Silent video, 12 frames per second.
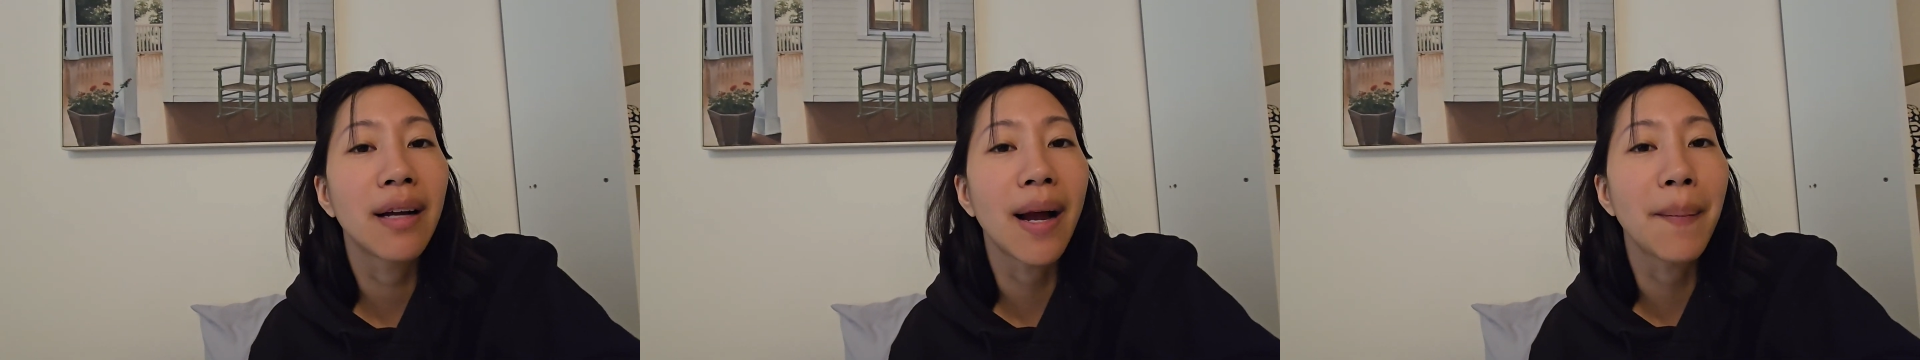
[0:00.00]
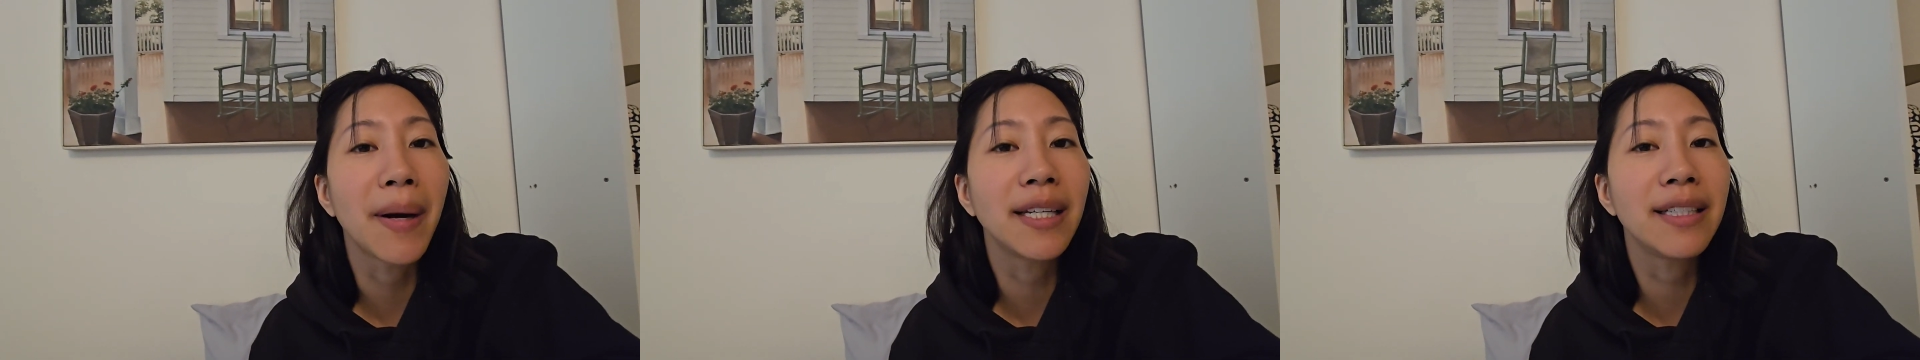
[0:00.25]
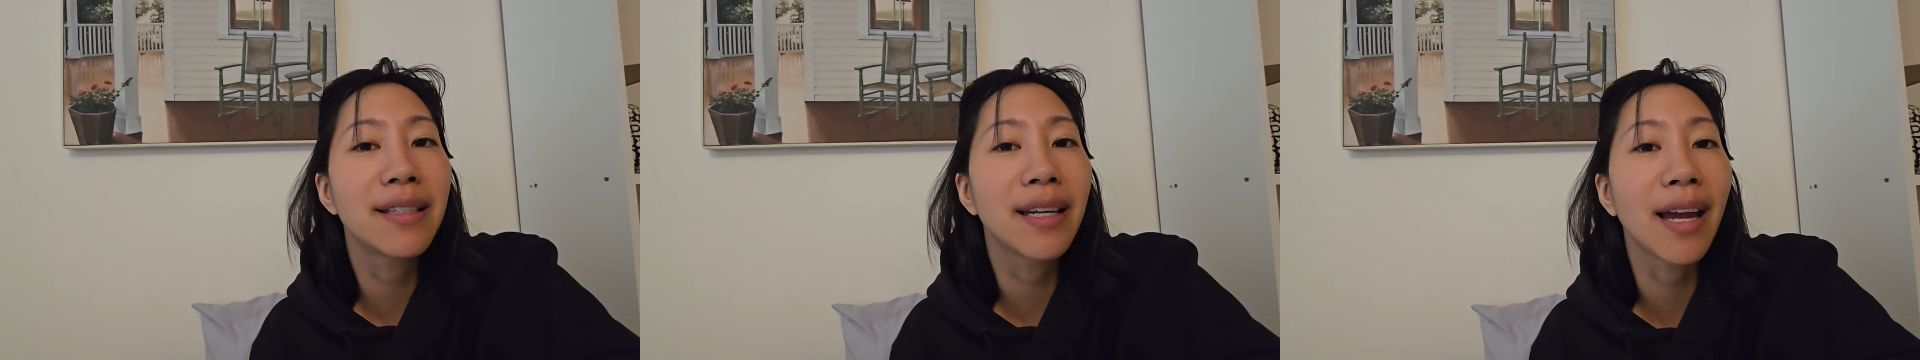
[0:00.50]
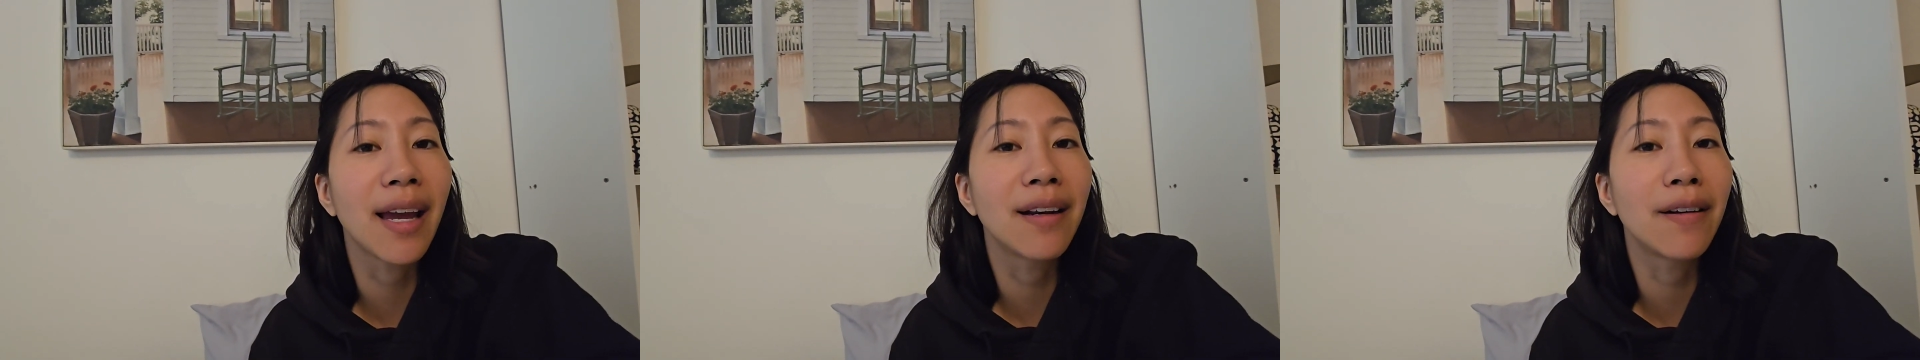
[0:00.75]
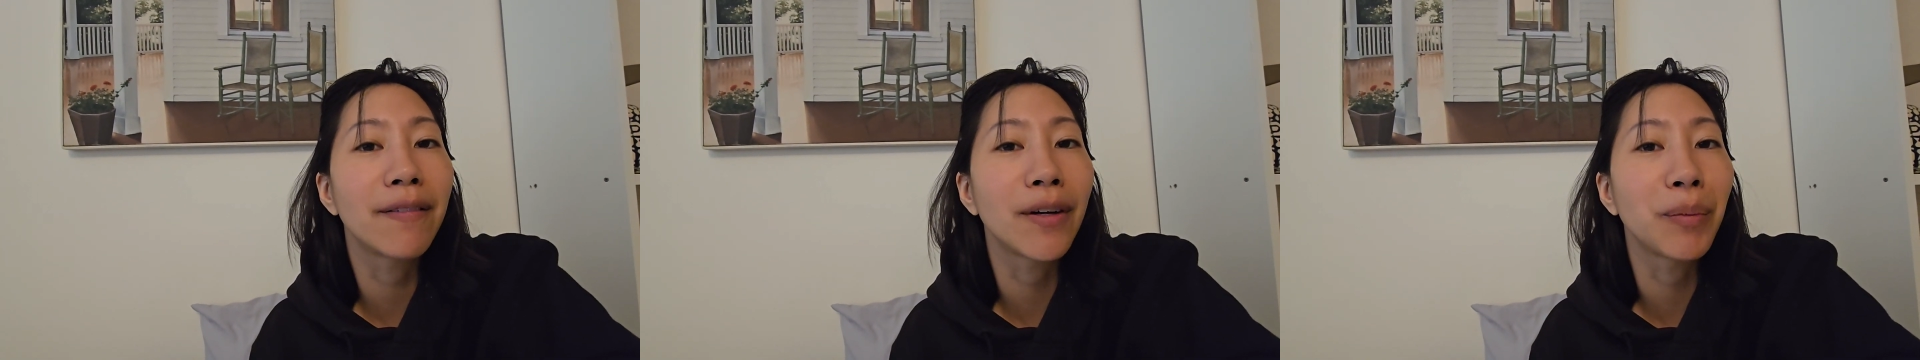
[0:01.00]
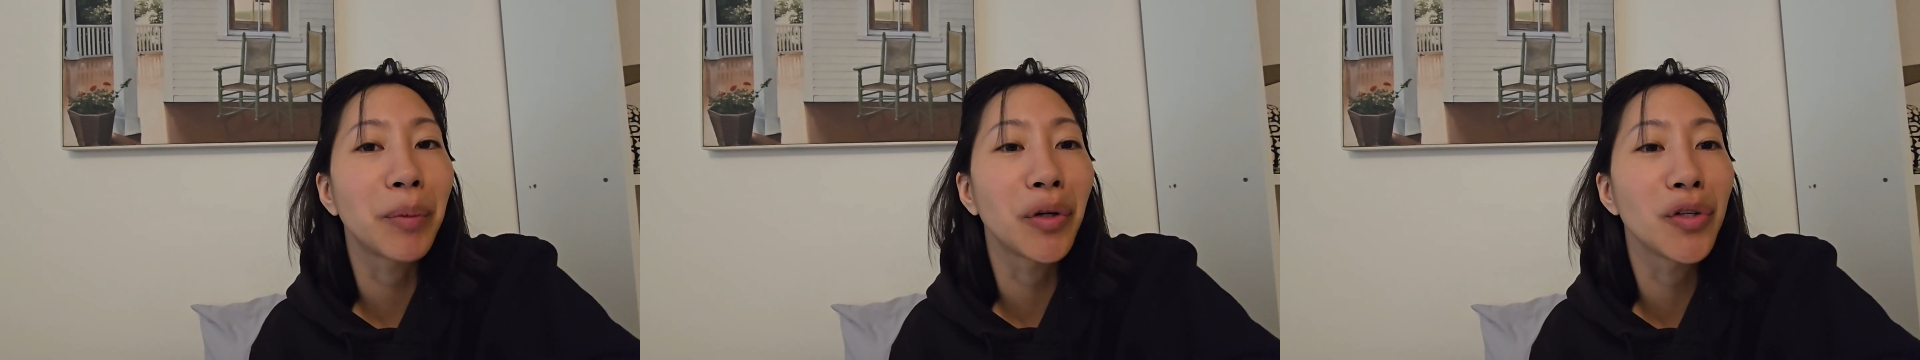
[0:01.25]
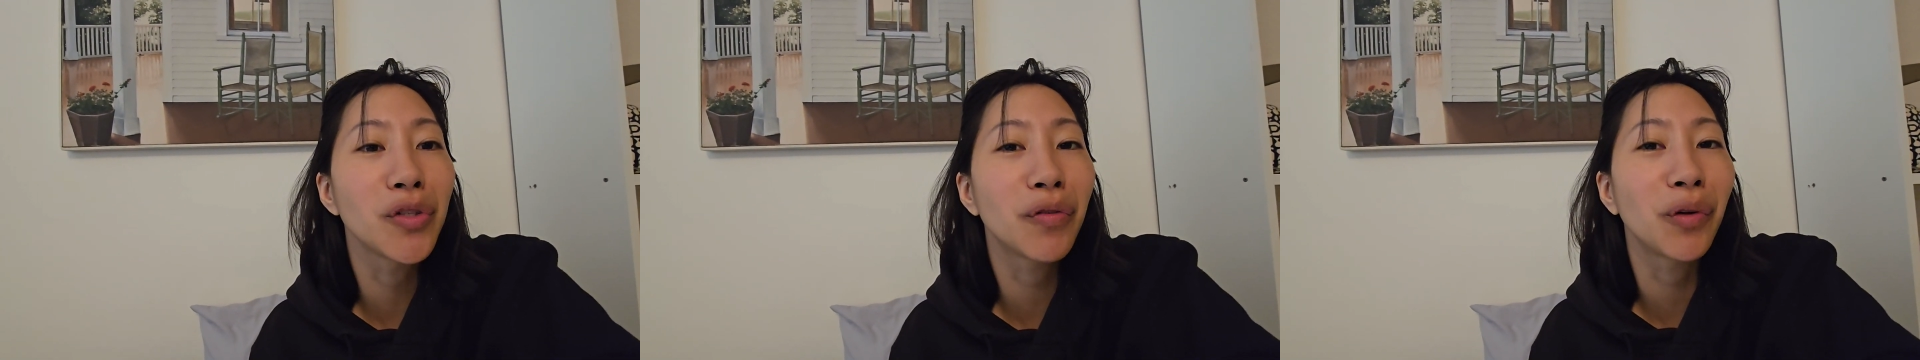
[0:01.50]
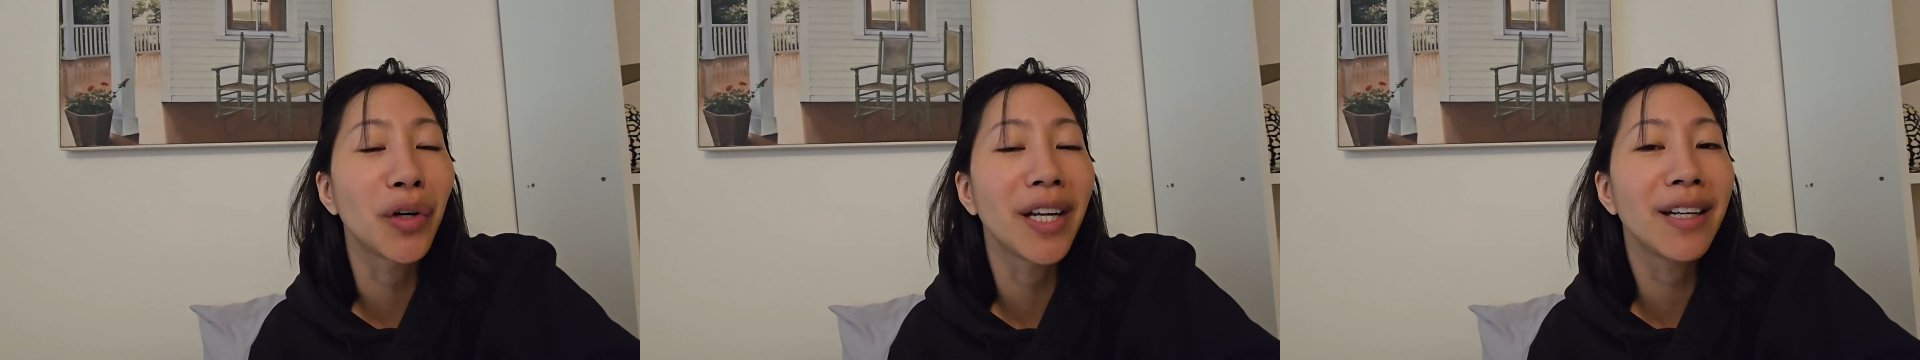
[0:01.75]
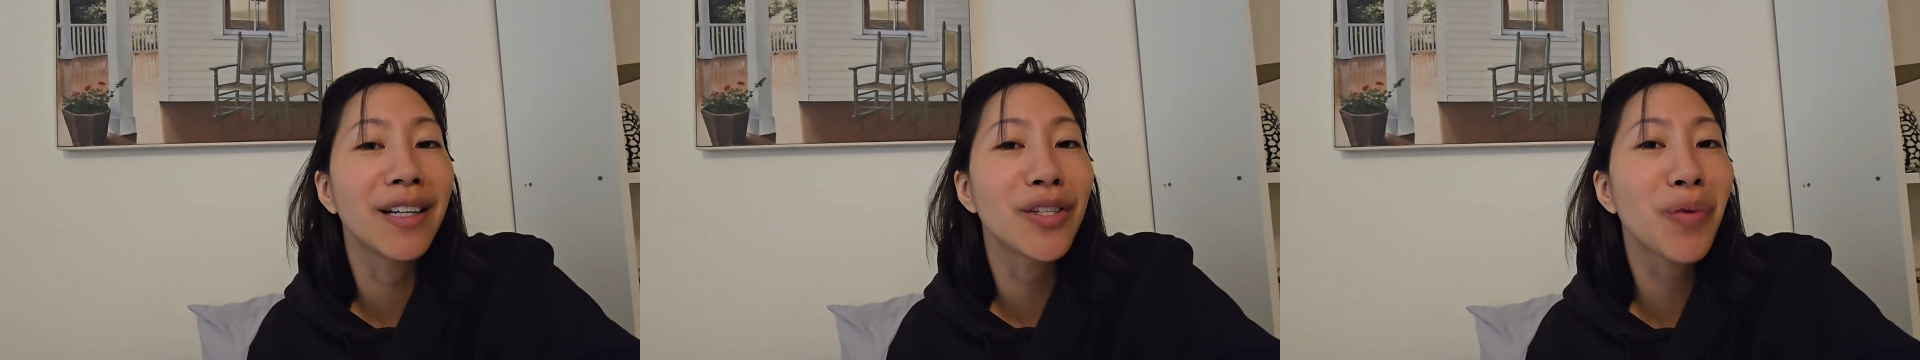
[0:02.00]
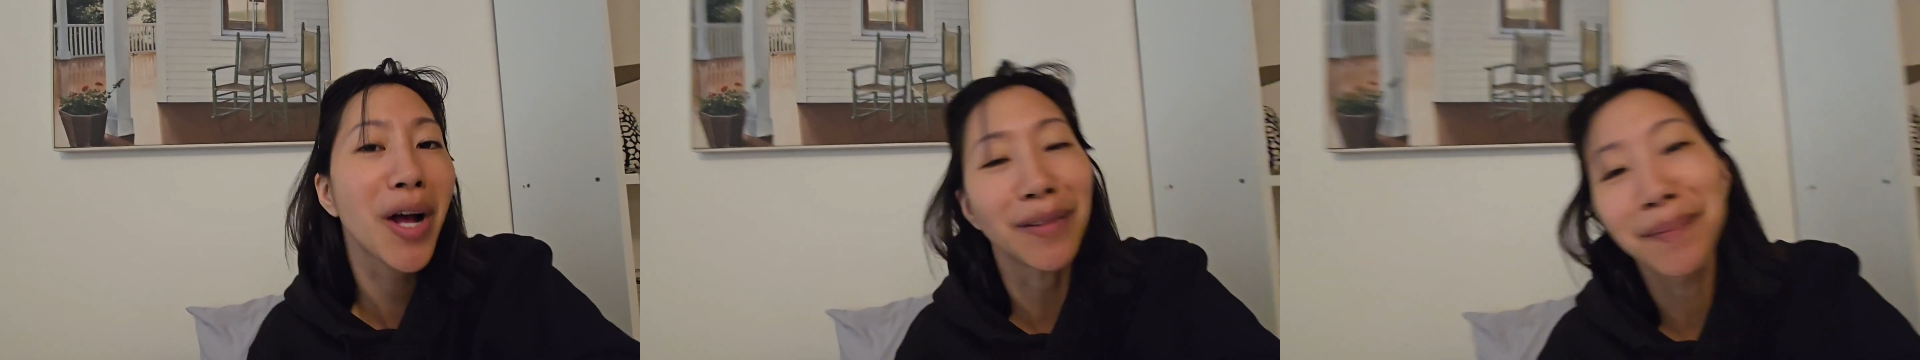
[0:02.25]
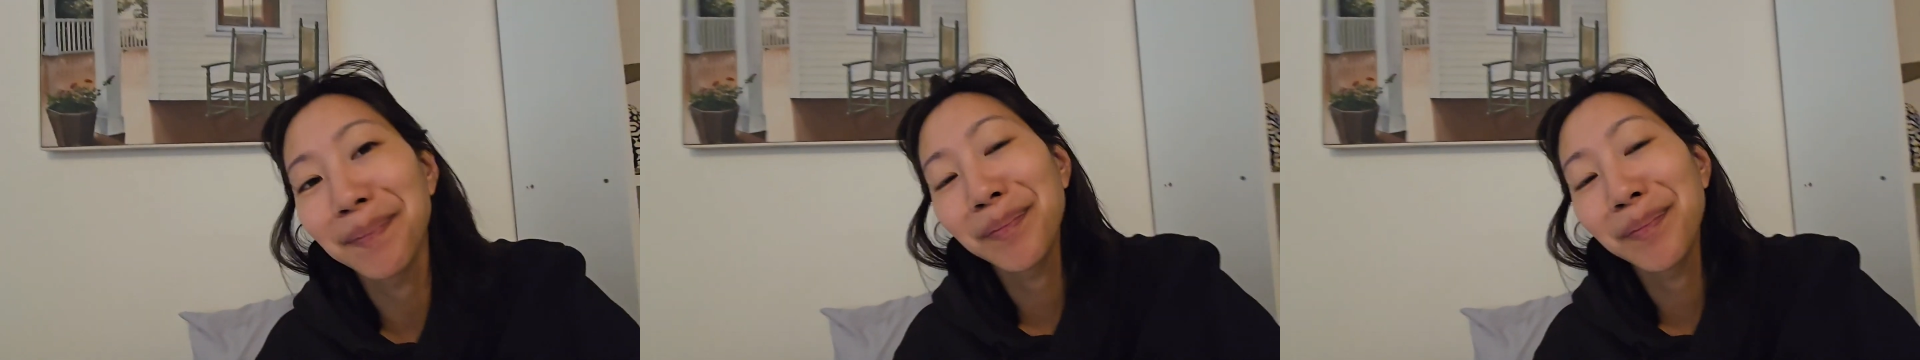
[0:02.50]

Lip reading: I might need to get a phone purse for it as well.